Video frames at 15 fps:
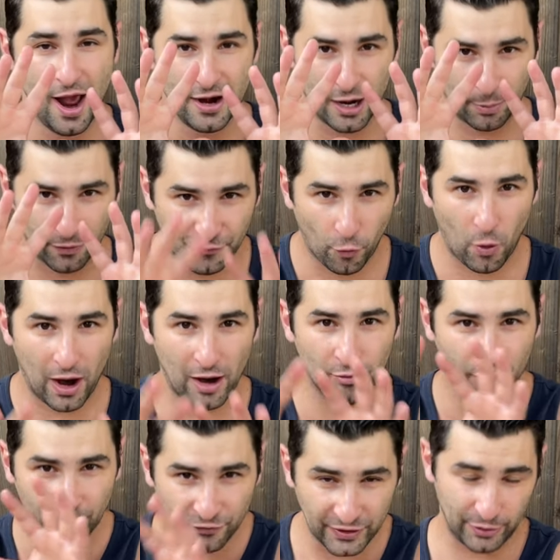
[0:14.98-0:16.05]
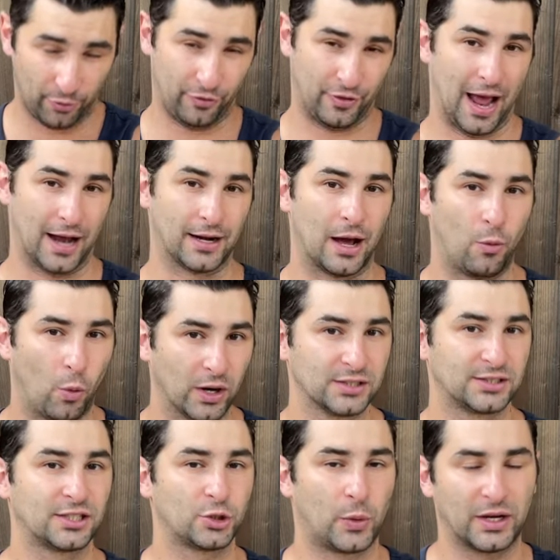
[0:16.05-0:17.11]
Now, before I reveal that, I want to
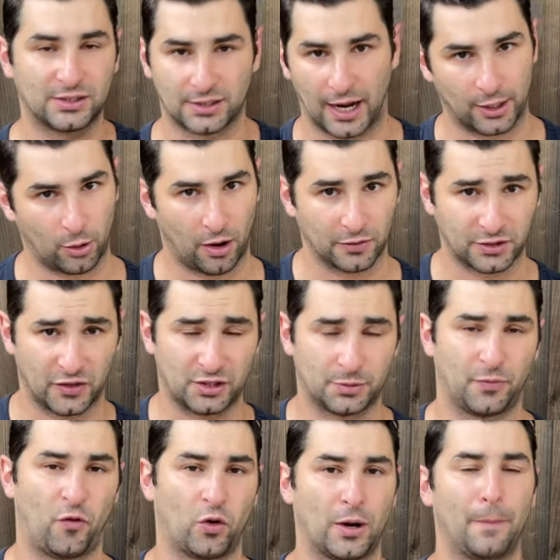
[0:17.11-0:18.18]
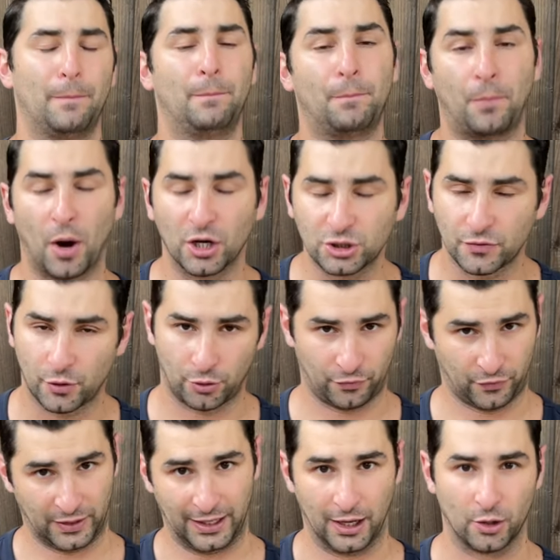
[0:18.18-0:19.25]
say as a quick side note, I've said this before in a bunch of other
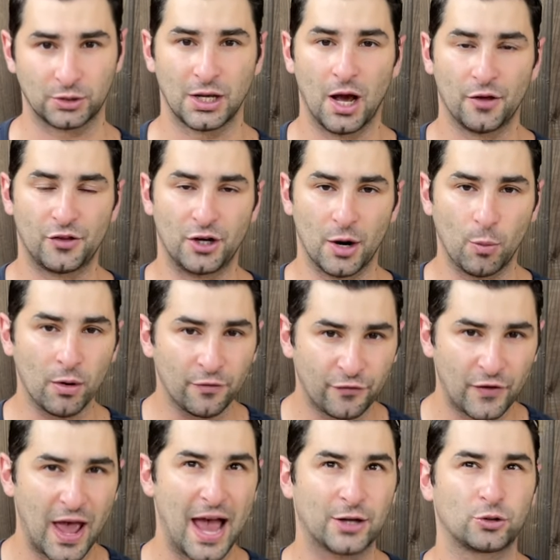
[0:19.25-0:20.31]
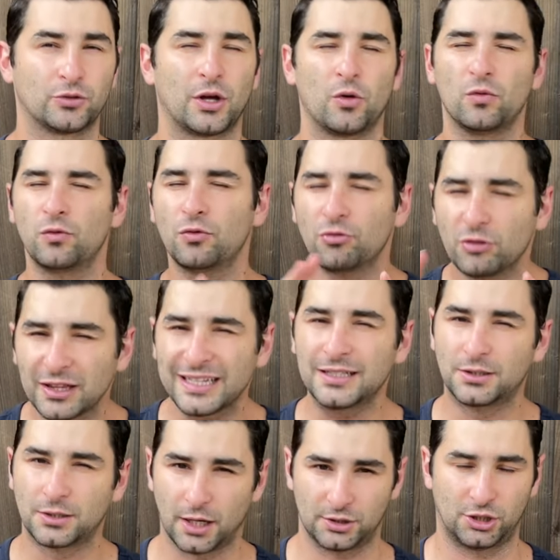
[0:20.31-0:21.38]
videos. The number one factor that really
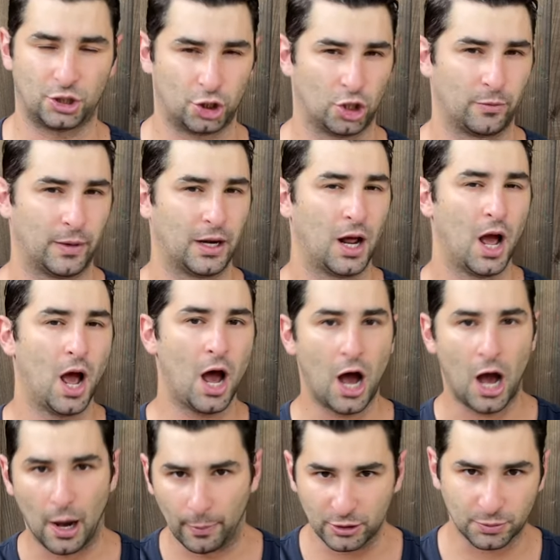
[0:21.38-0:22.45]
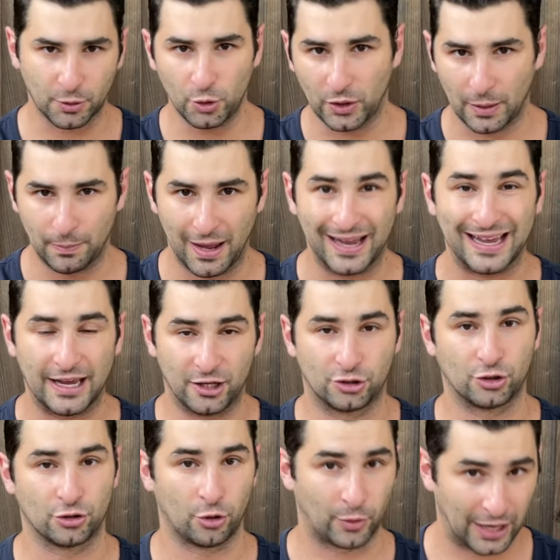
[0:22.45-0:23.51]
does determine how much money you can make
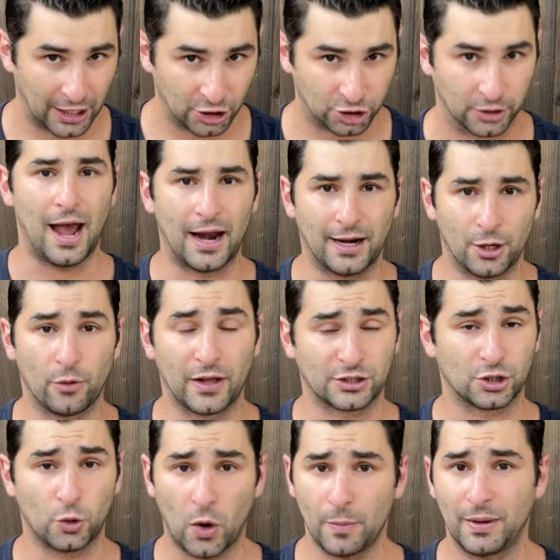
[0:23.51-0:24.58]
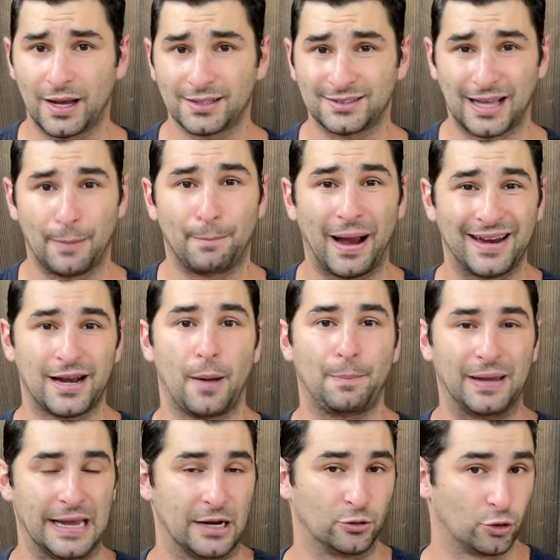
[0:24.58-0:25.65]
is your location. And I know that's annoying because that might not
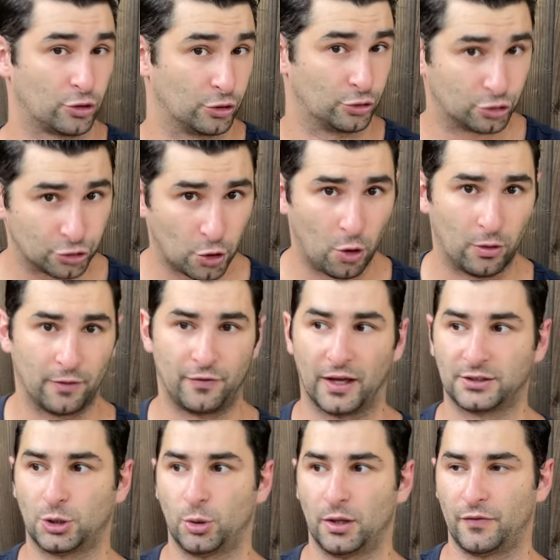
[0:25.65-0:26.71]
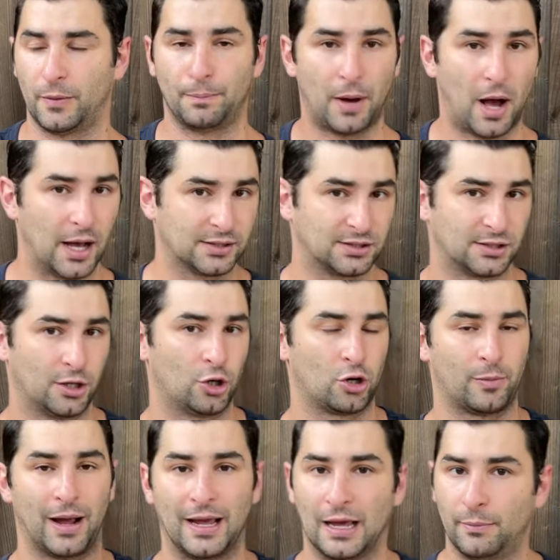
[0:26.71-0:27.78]
be in your control. If like you live in Boston
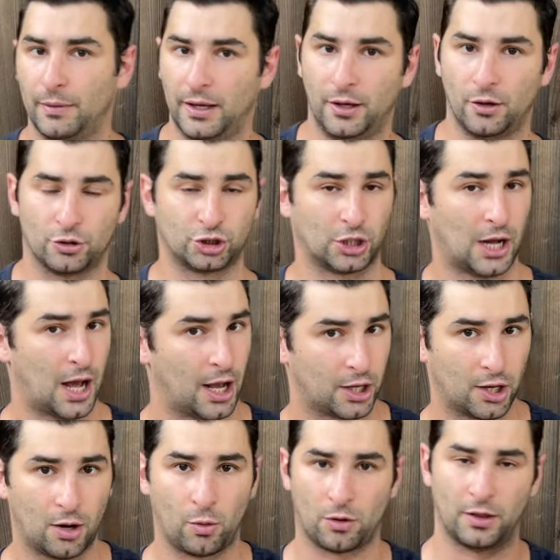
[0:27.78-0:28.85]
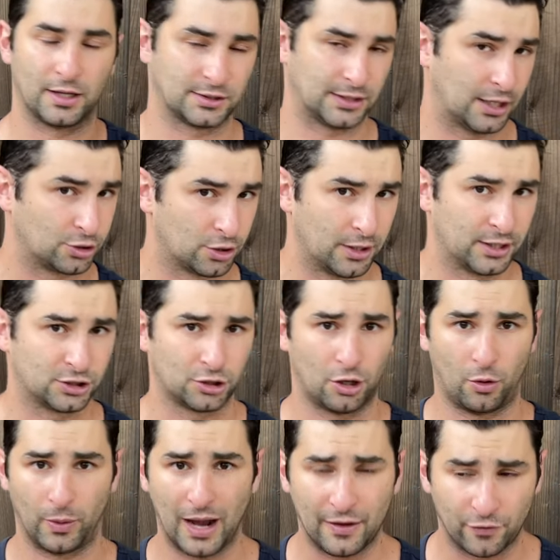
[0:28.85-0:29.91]
or Miami or Chicago or Los Angeles
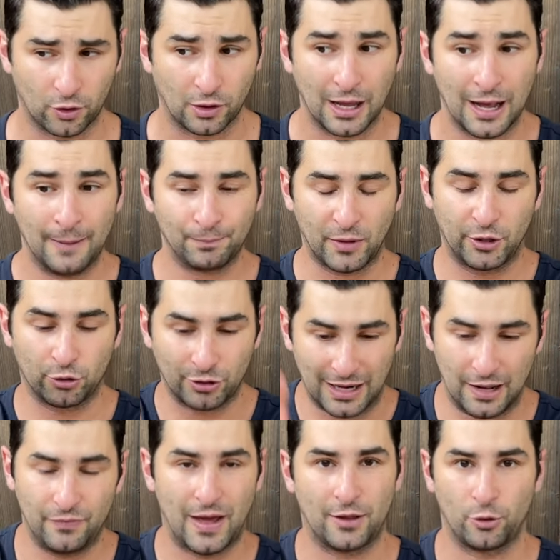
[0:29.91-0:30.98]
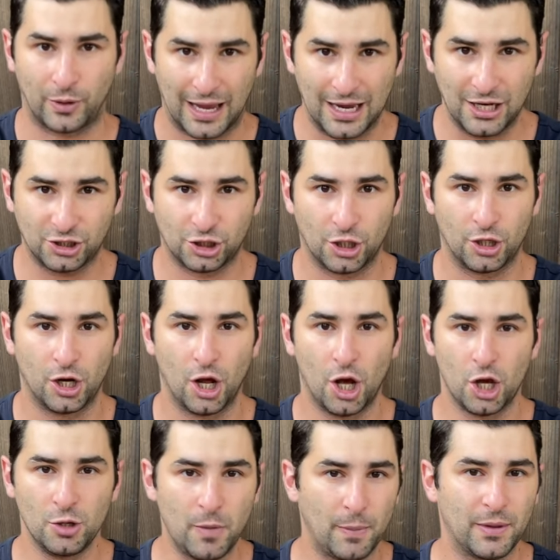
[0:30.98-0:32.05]
or whatever, and you're in that location,
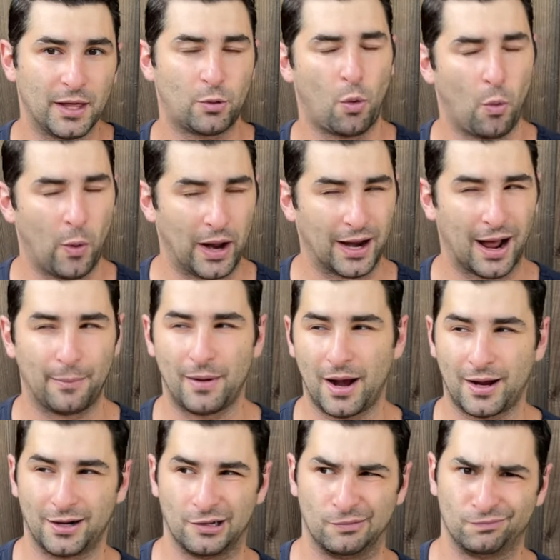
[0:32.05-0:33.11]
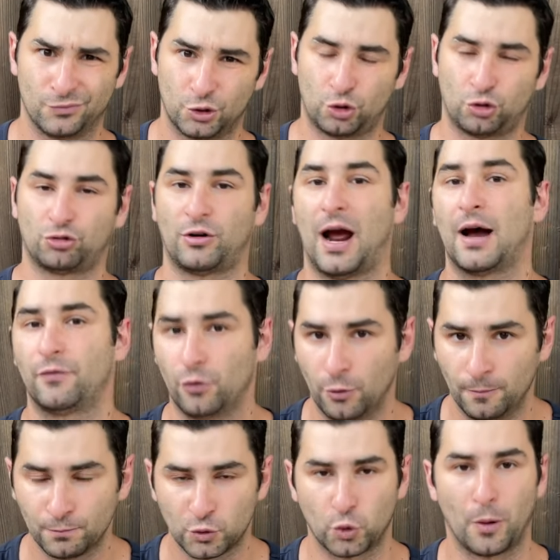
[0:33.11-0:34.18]
you might be like, well, wait, I'm not going to
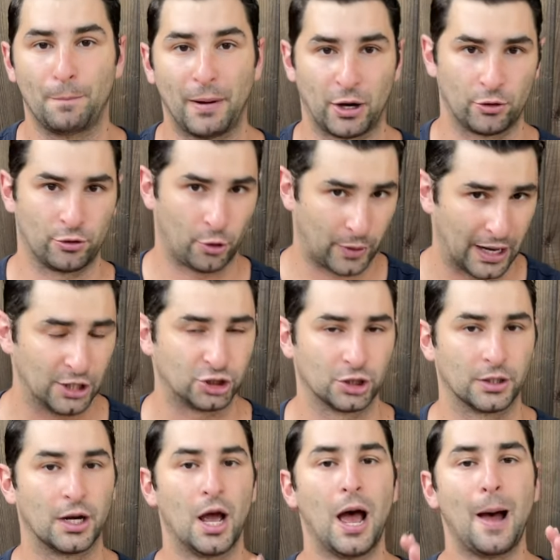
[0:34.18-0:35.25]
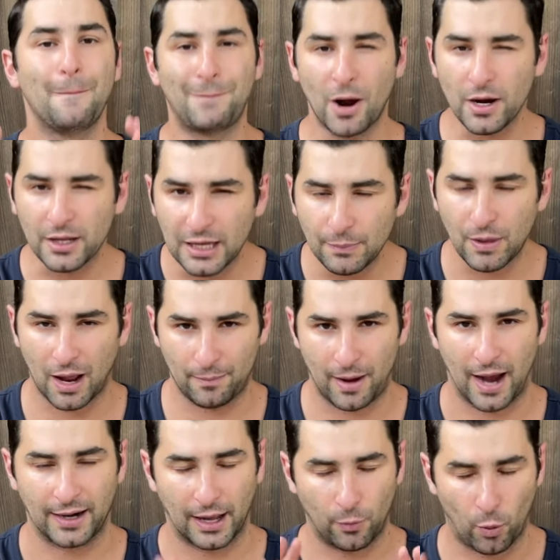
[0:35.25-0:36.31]
travel to a better location. But keep that in
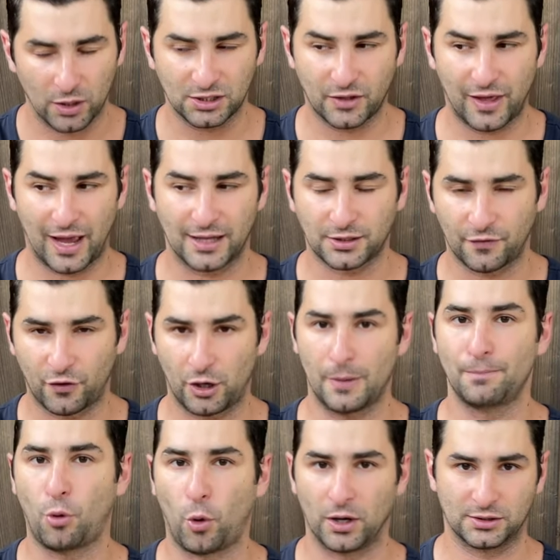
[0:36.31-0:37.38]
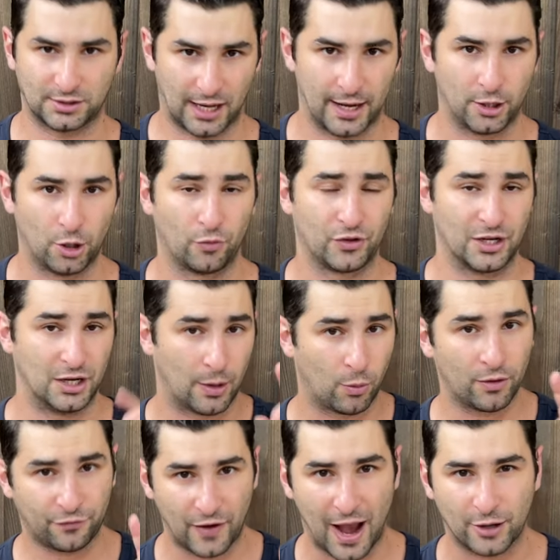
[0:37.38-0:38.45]
mind. I want to say that as a very important side note. The number
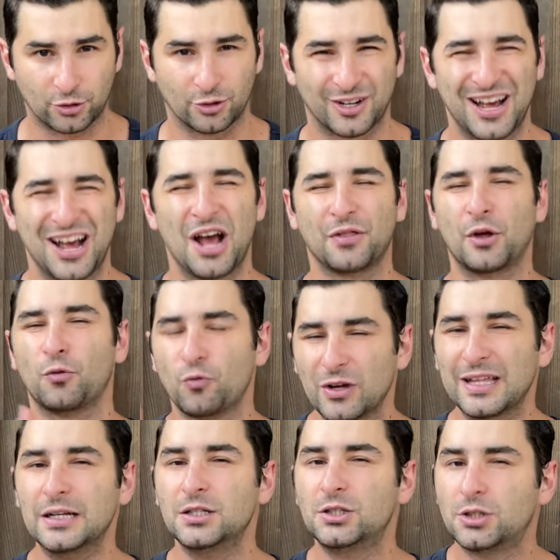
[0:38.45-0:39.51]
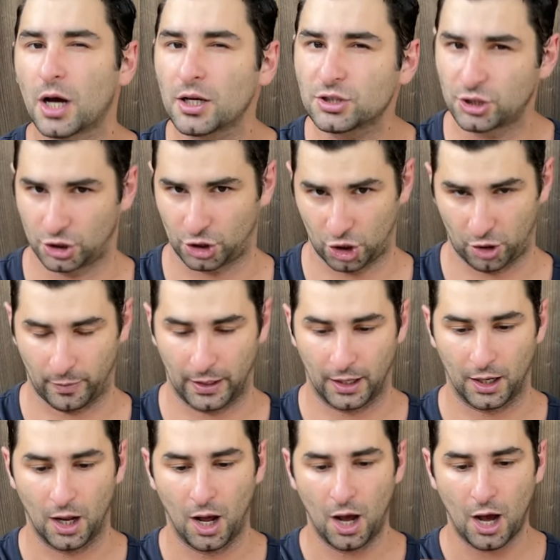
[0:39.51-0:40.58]
one factor that really really does
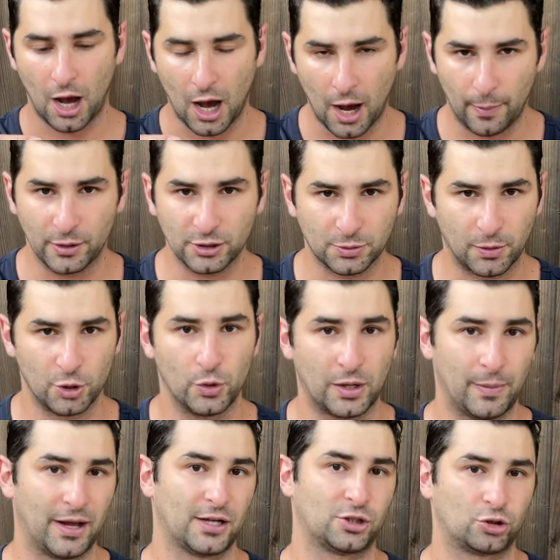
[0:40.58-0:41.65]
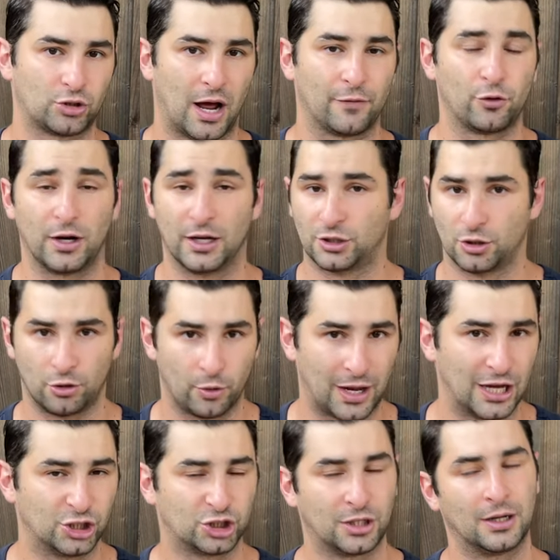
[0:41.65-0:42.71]
determine how much money you can make as a driver is your
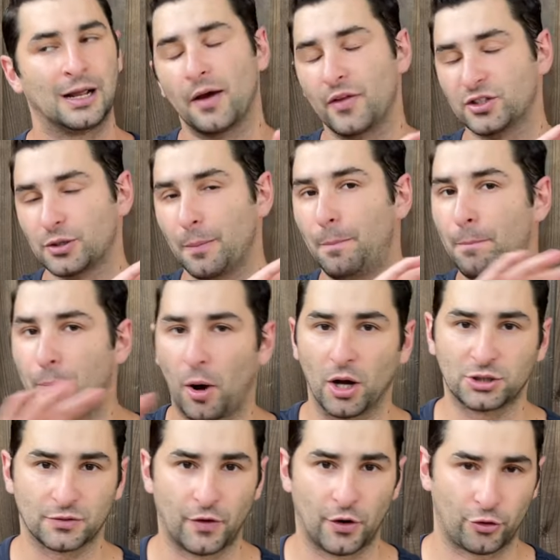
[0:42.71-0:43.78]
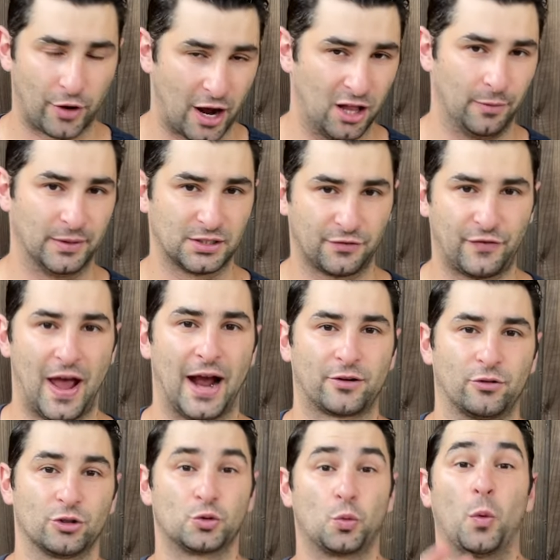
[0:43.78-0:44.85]
location, and there's a bunch of other elements of
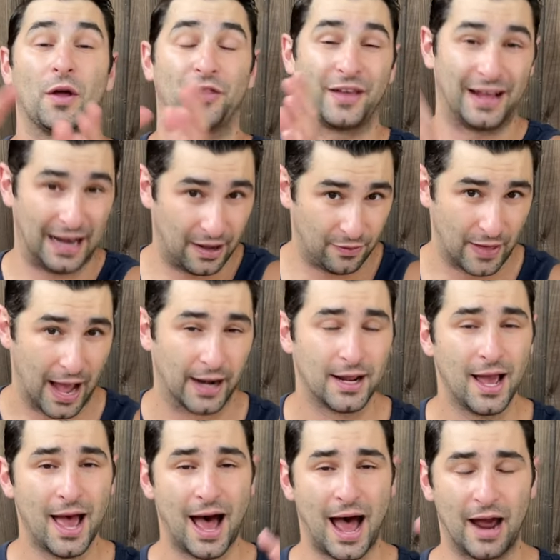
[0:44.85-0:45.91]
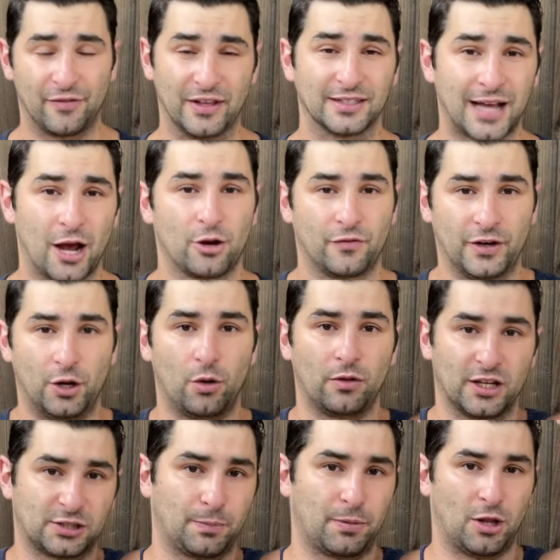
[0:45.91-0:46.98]
factors within that. I have the entire video
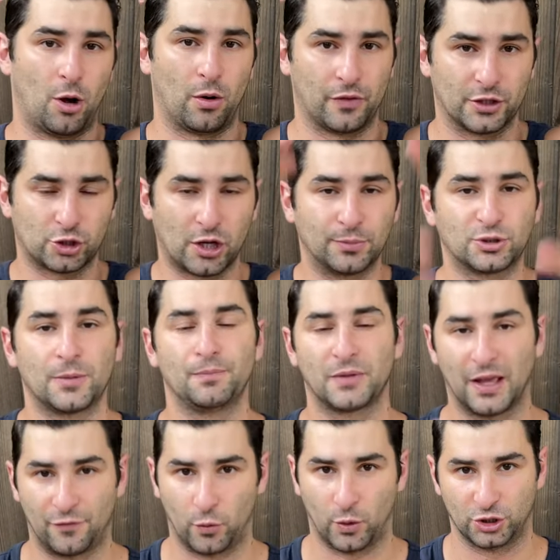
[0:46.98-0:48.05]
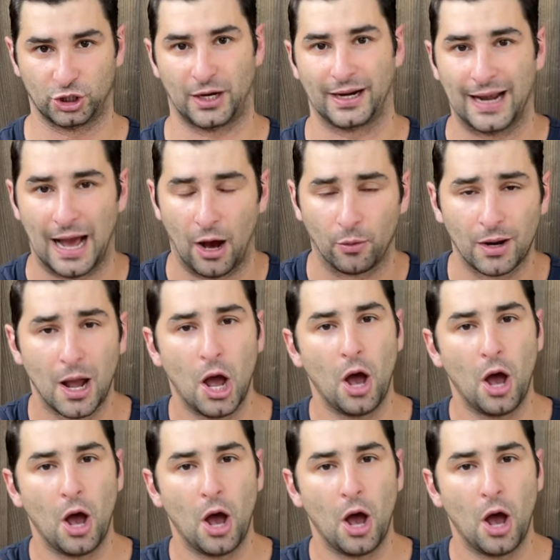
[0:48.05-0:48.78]
listed below in the description if you want to check it out.